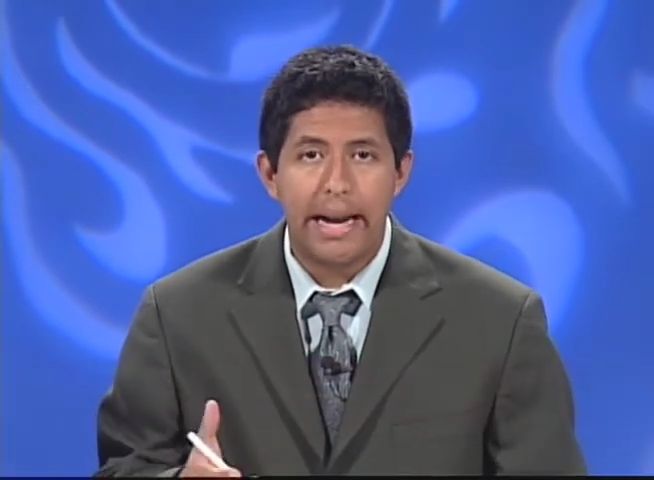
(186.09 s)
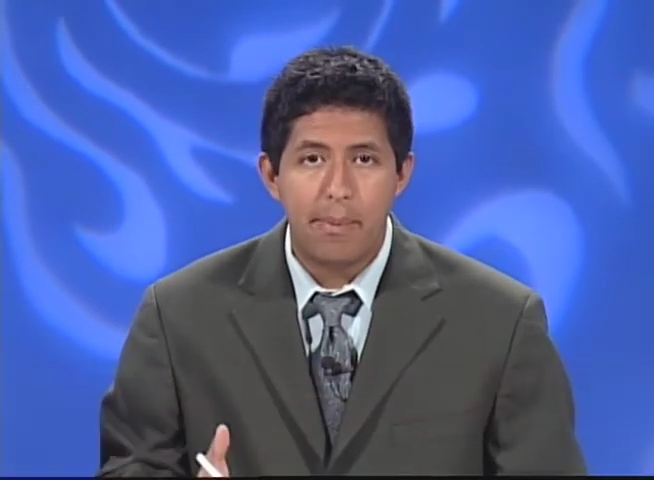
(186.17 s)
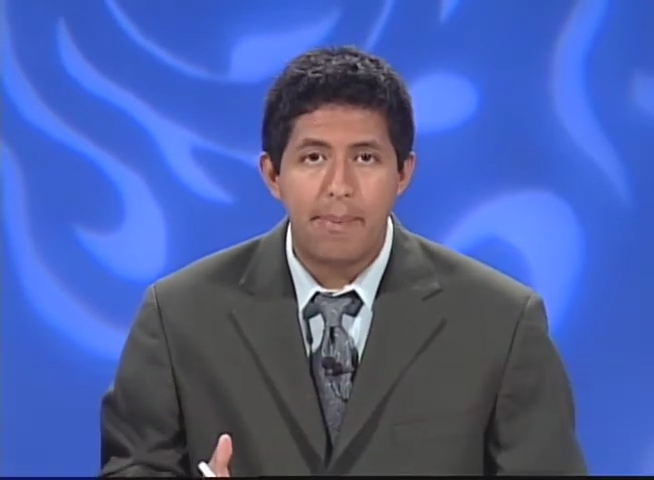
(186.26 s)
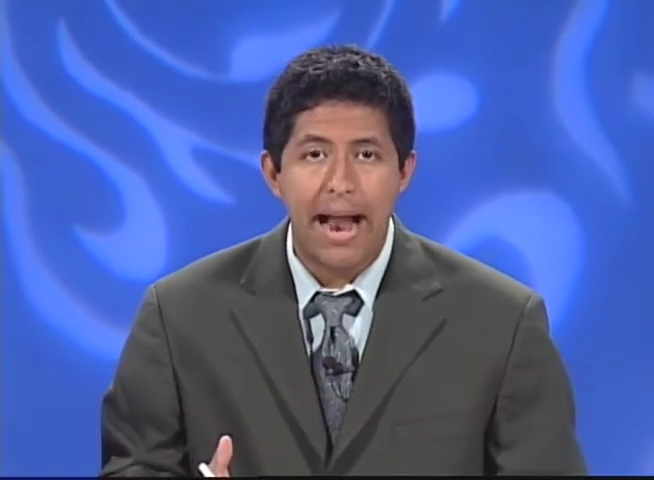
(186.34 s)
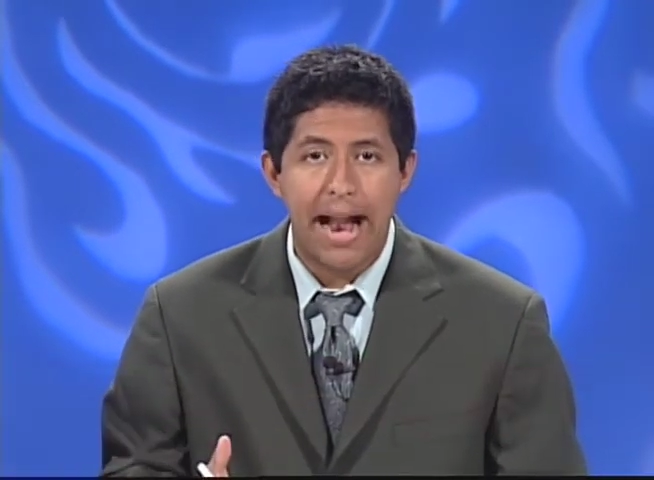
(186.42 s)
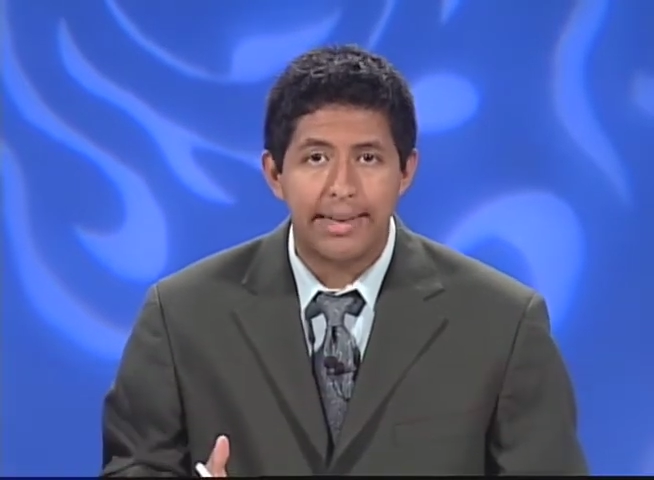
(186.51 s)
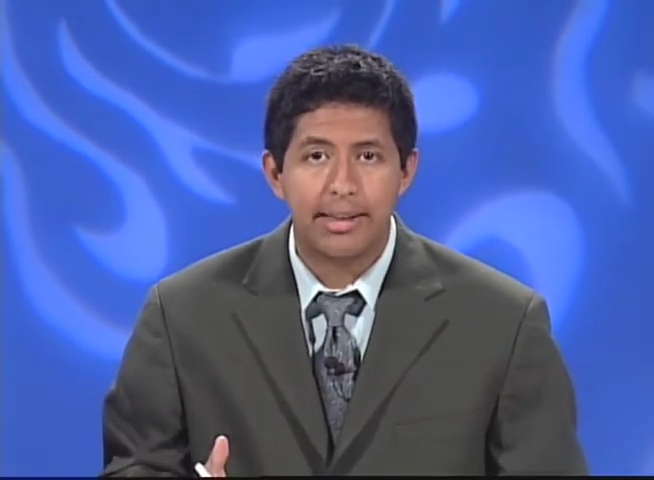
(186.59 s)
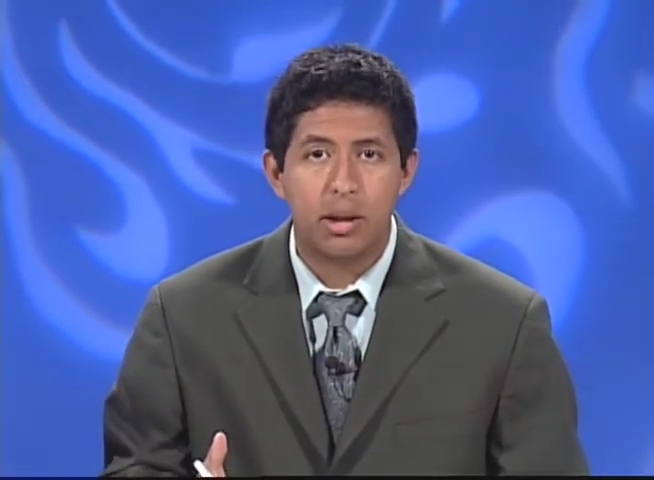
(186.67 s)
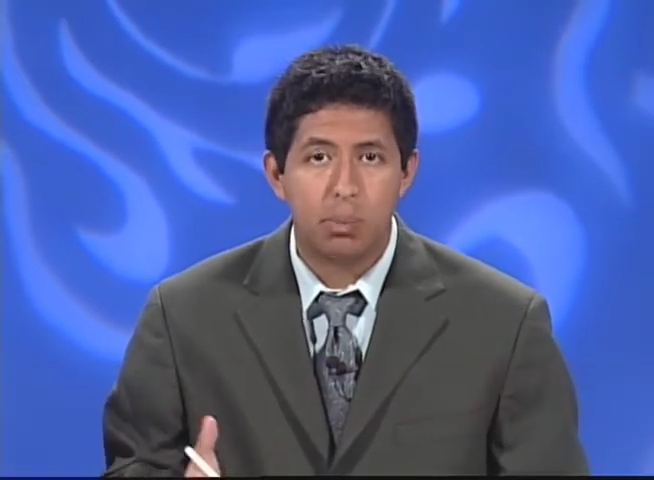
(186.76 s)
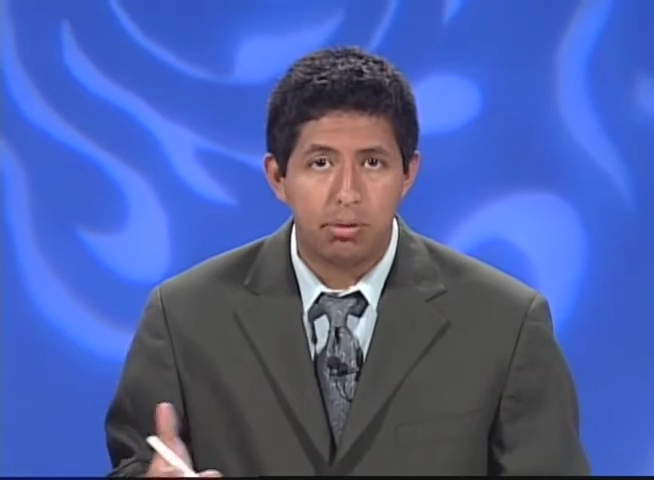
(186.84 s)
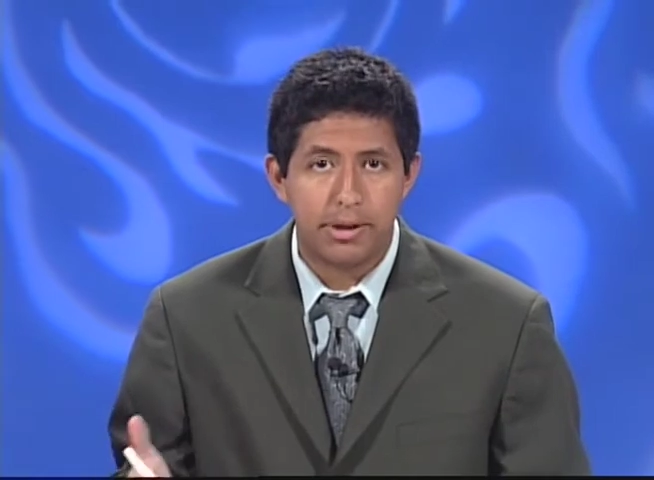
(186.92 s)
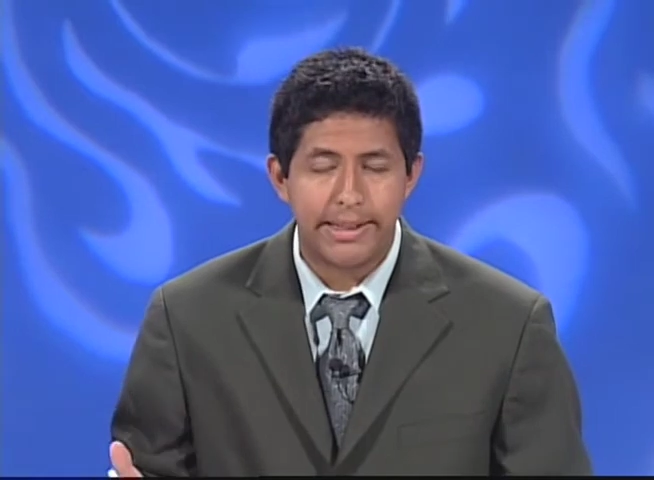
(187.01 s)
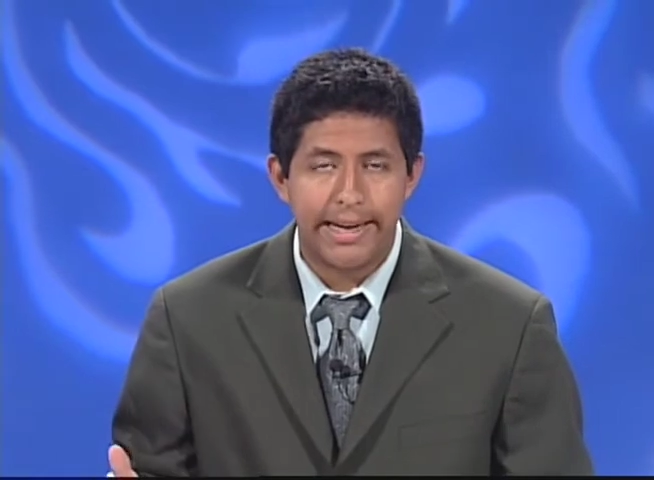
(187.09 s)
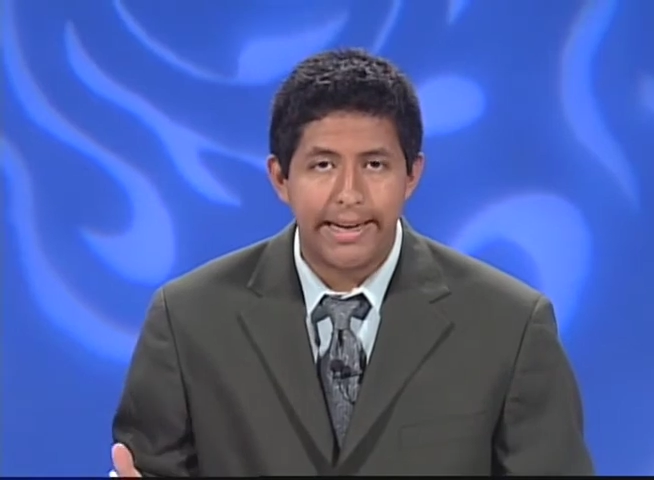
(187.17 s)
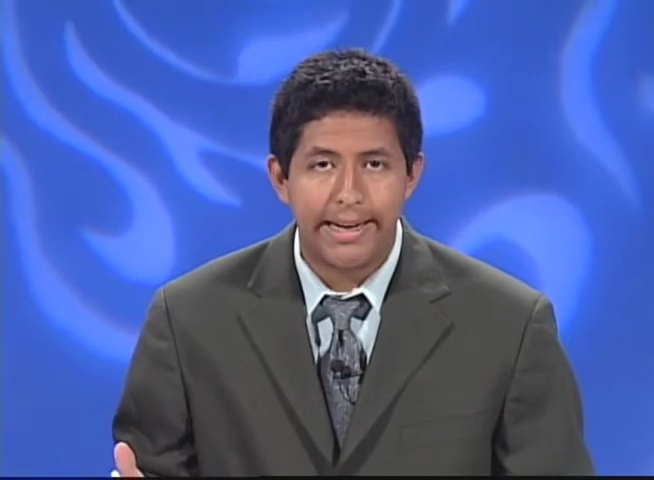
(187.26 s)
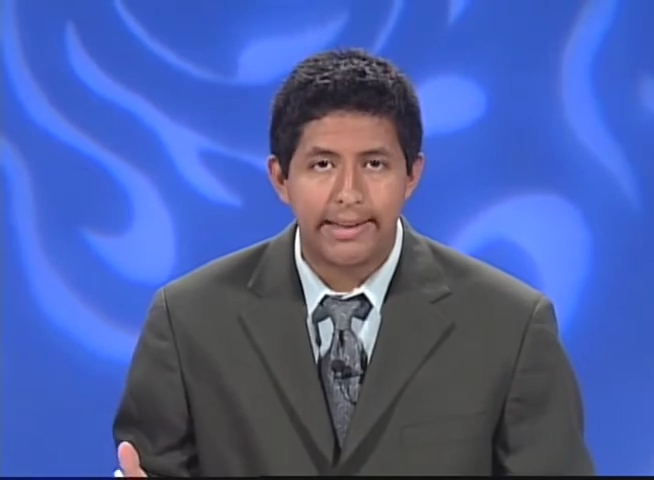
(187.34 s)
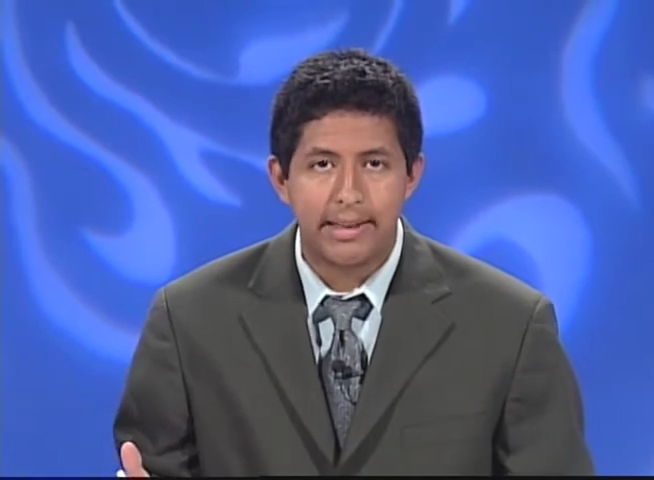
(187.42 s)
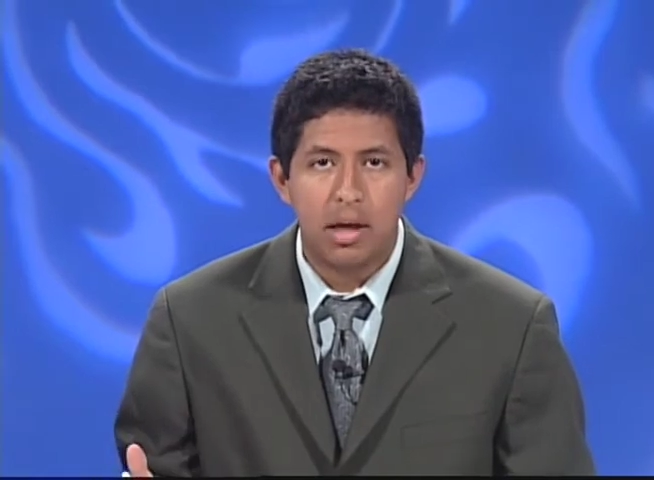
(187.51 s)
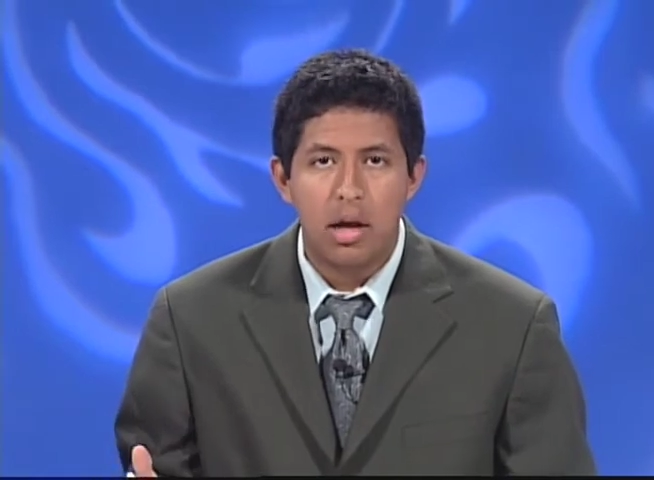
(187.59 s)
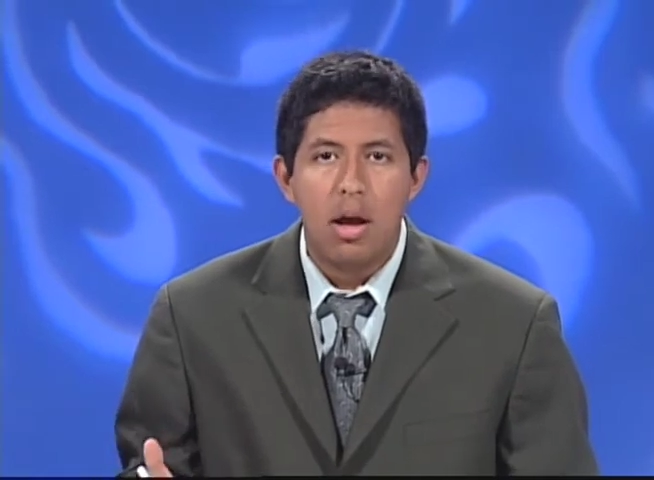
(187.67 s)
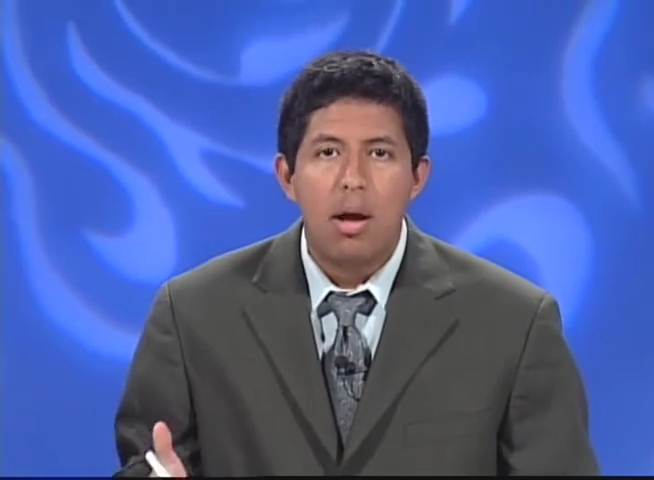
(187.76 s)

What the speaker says: impacted the proceedings.